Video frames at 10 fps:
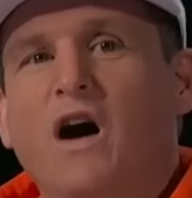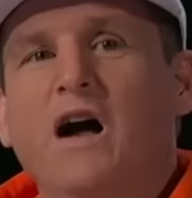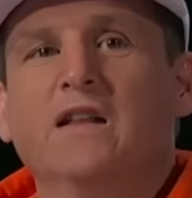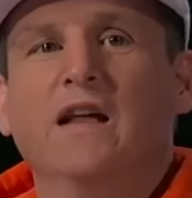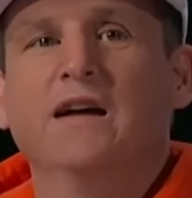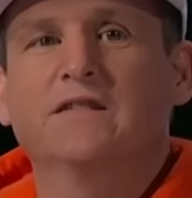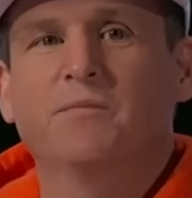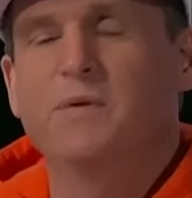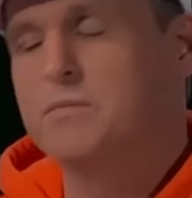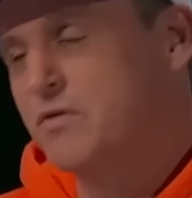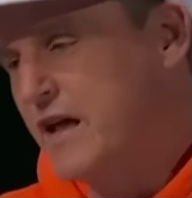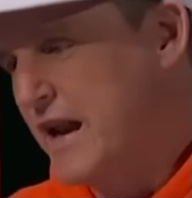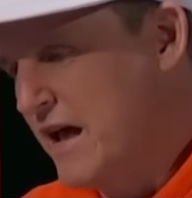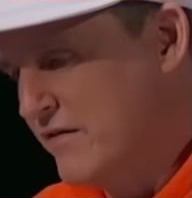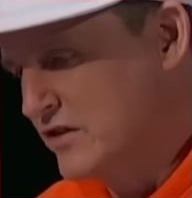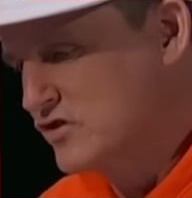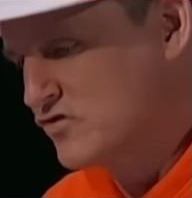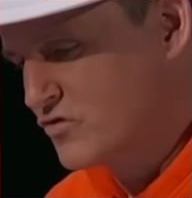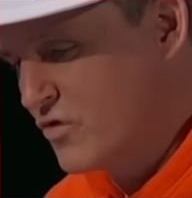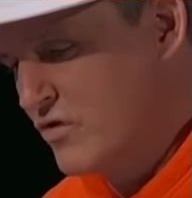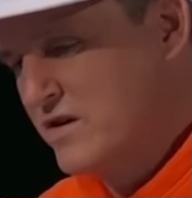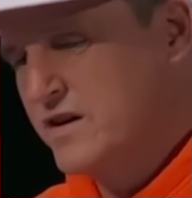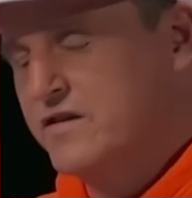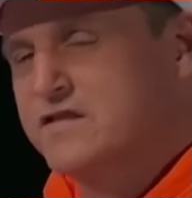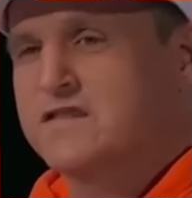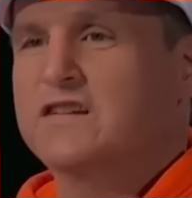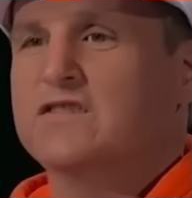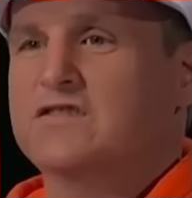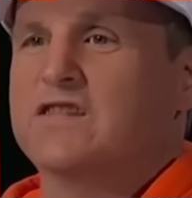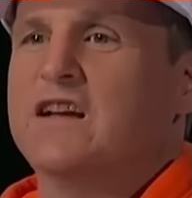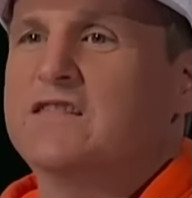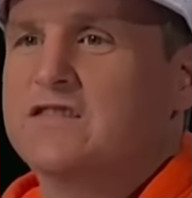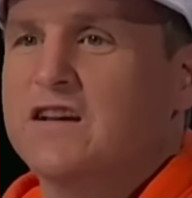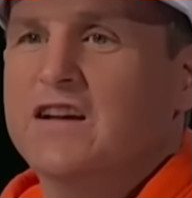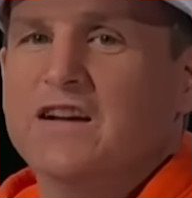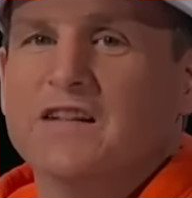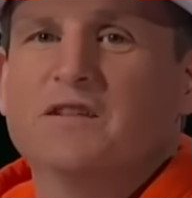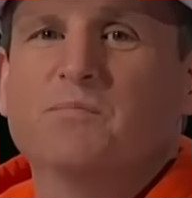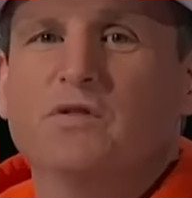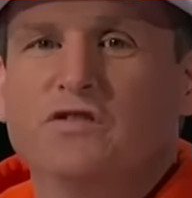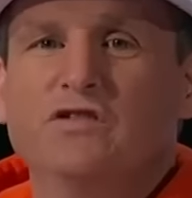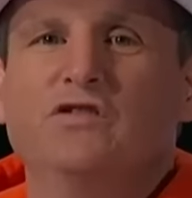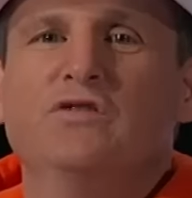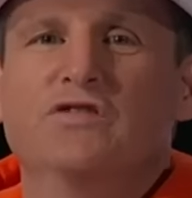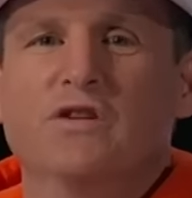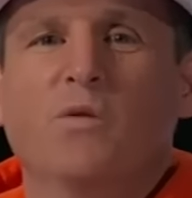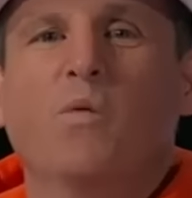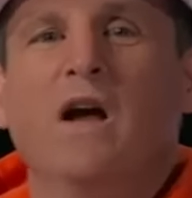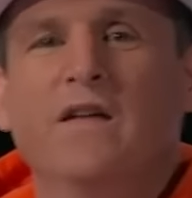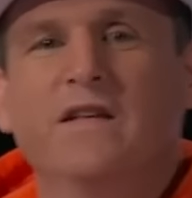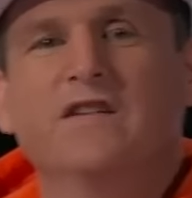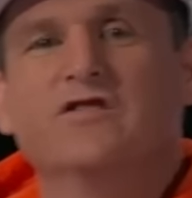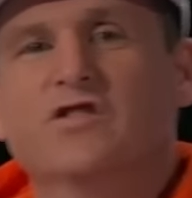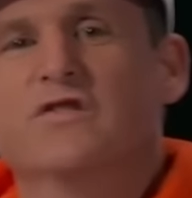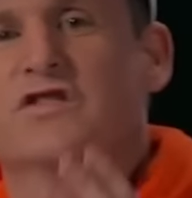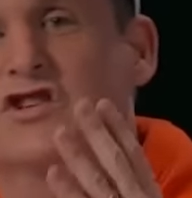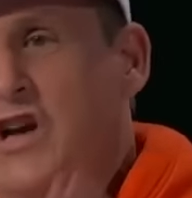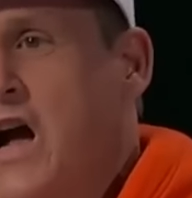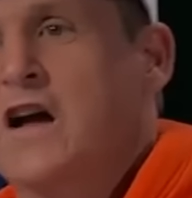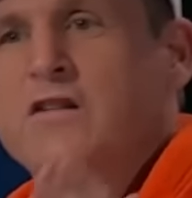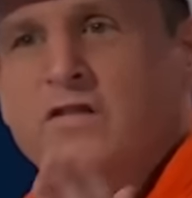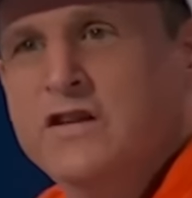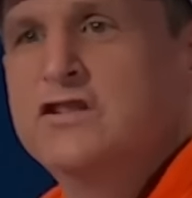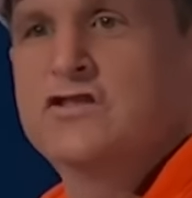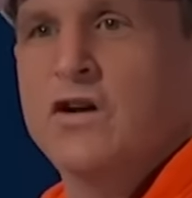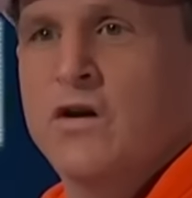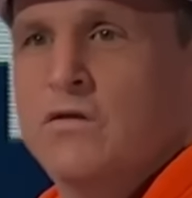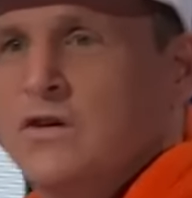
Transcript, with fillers: highlights of people that have extraordinary skill sets that's put to use in a way that deserves shine on this show.